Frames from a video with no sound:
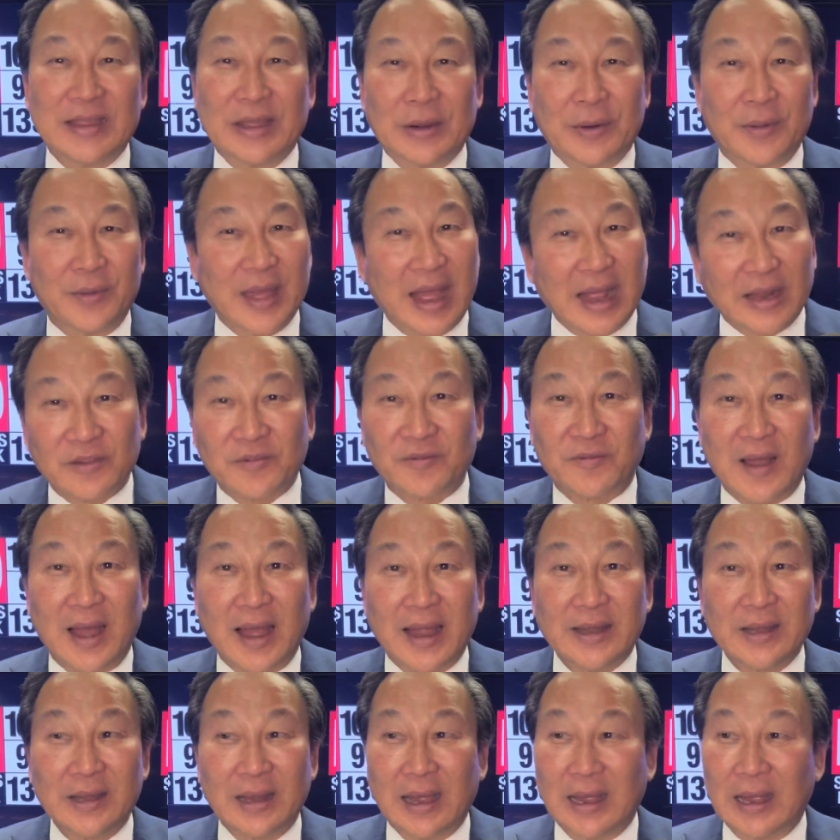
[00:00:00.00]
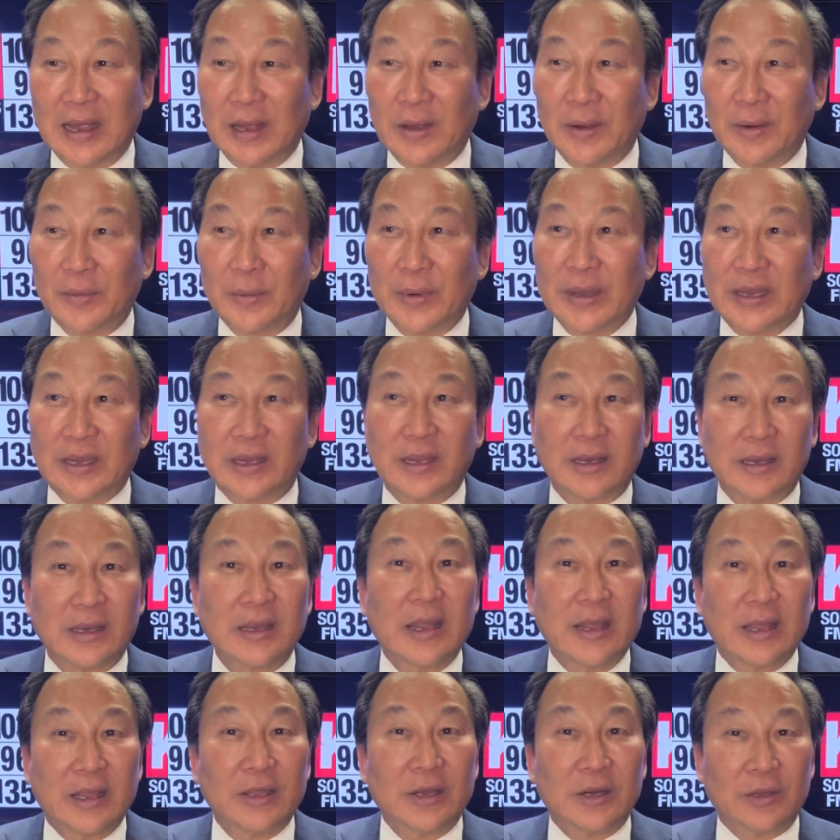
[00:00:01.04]
that's fine. We can,
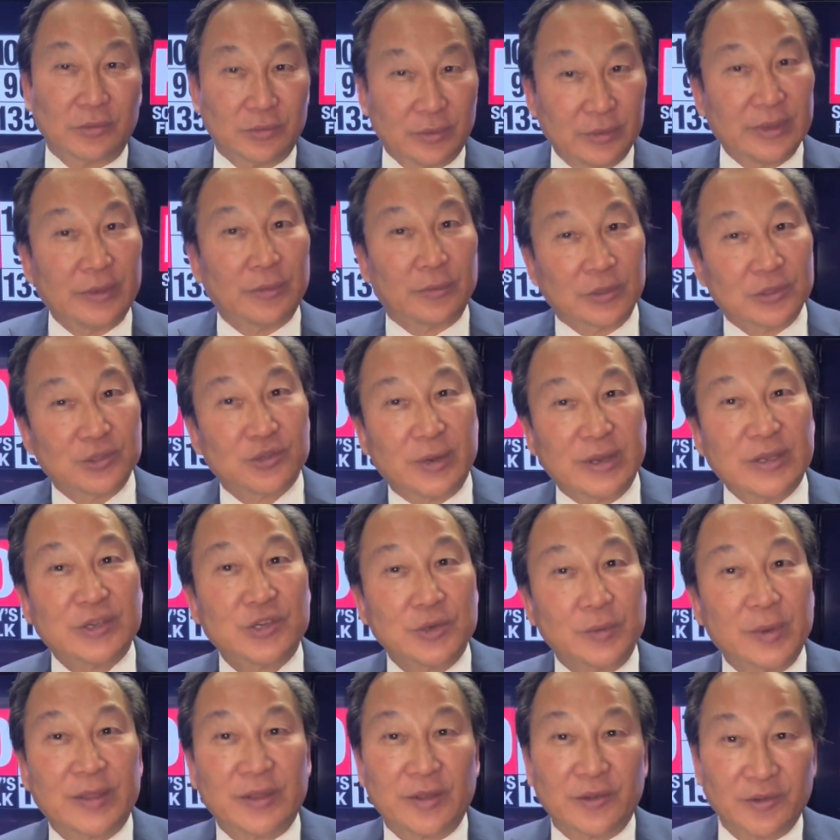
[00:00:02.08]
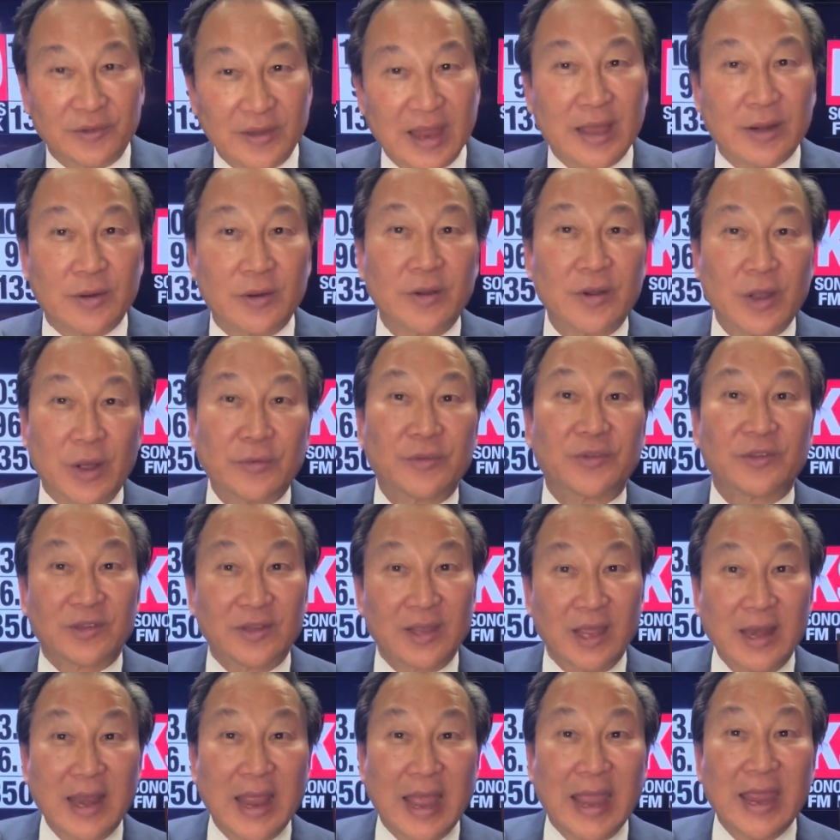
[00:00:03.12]
we'll treat you with a standard dose
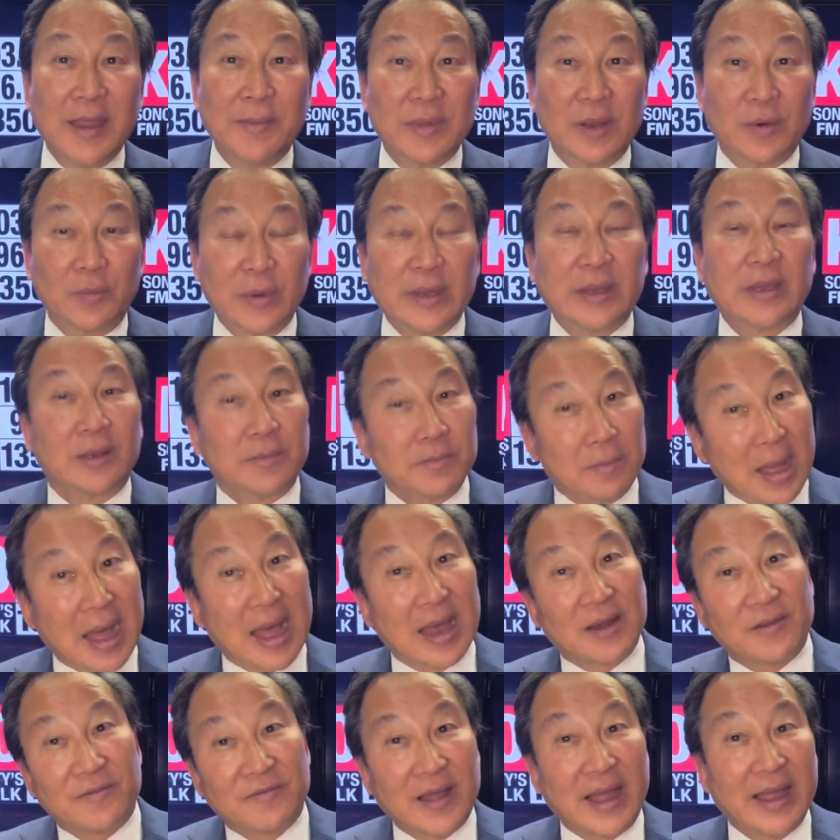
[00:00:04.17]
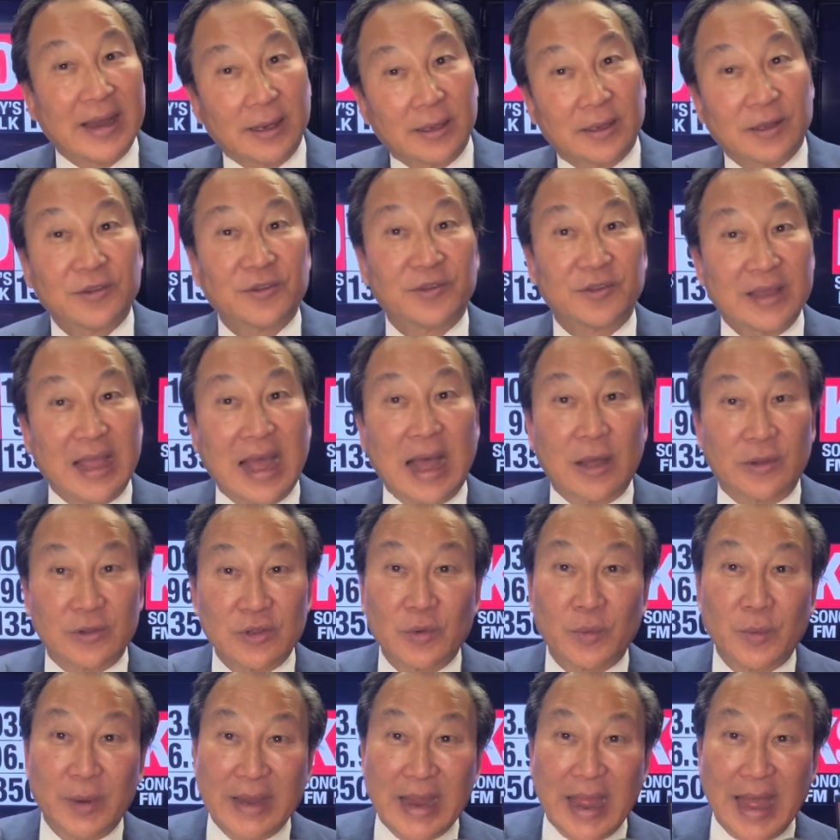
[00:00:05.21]
today, but we can modify and let's see how you
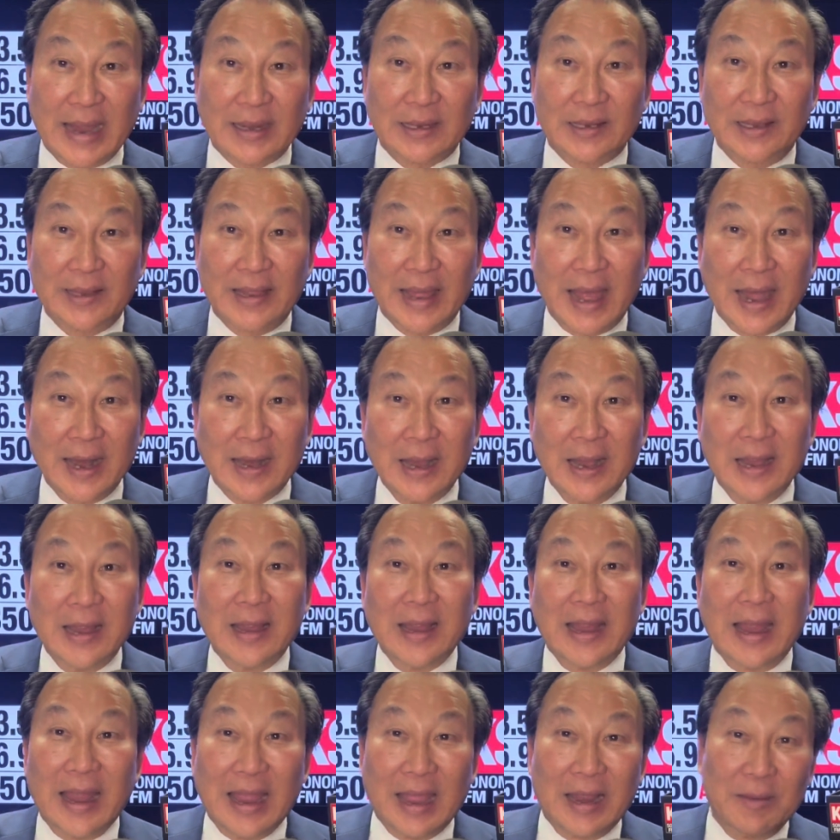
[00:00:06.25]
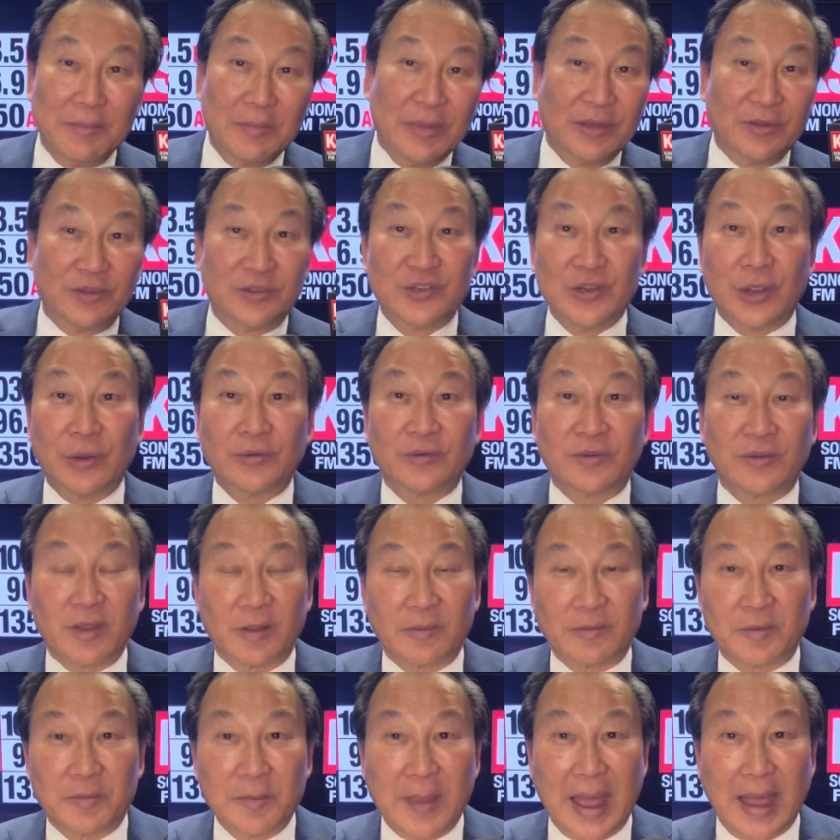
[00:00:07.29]
react to that. And Ms. Jones
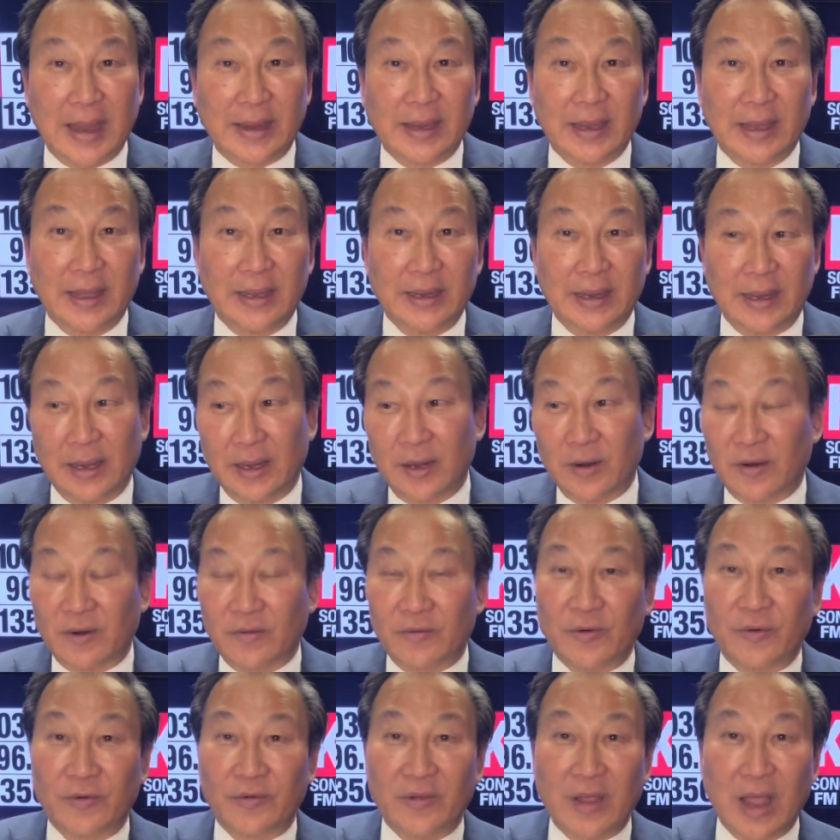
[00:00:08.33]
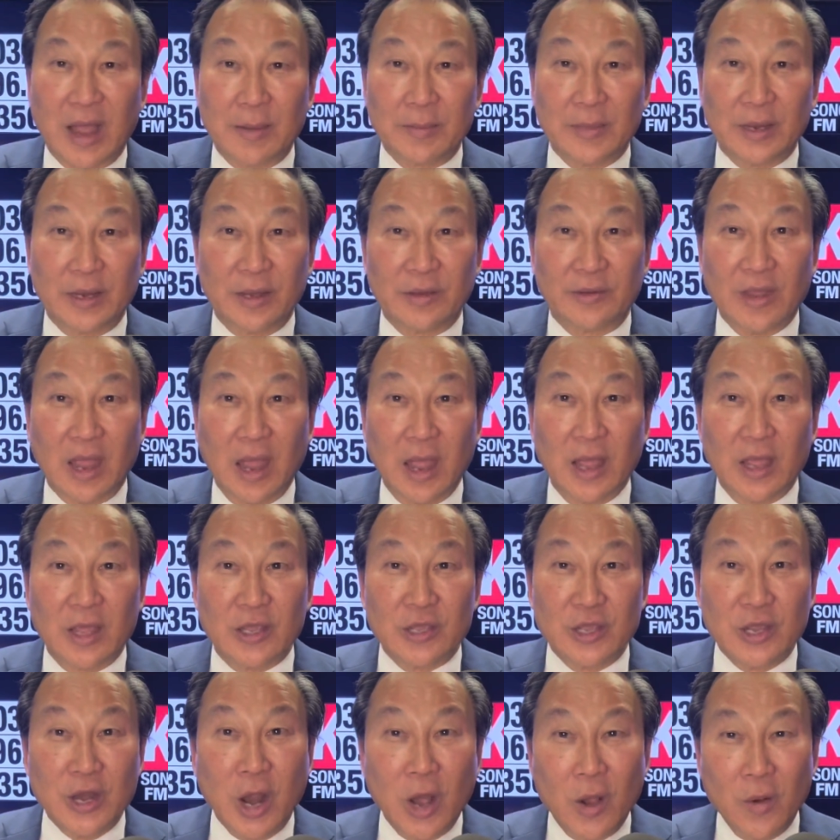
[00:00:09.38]
comes back in and her first comment is,
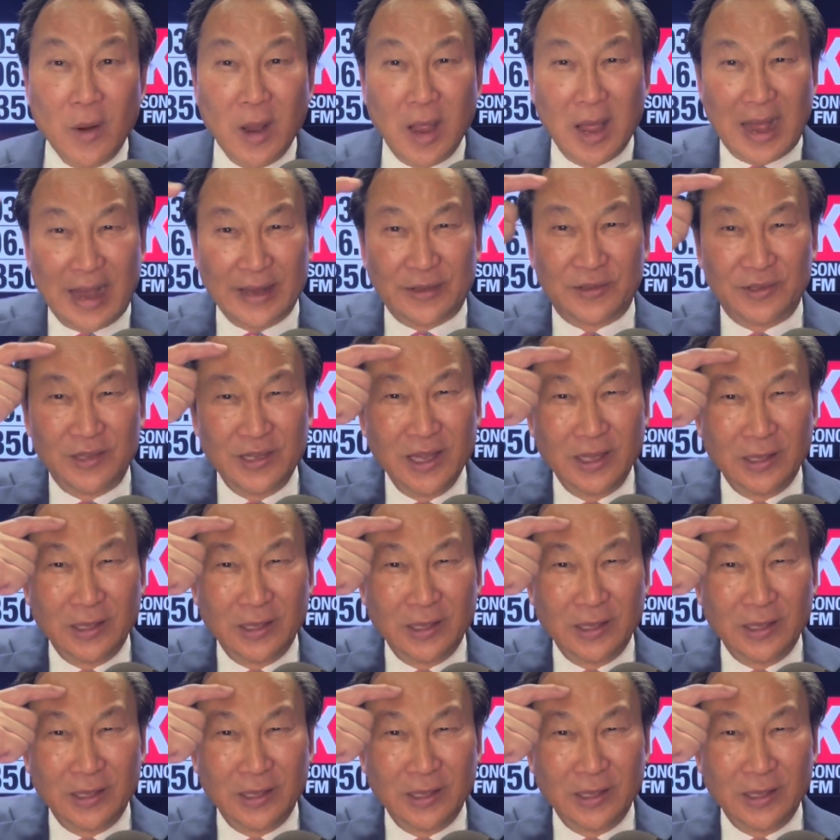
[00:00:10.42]
I see a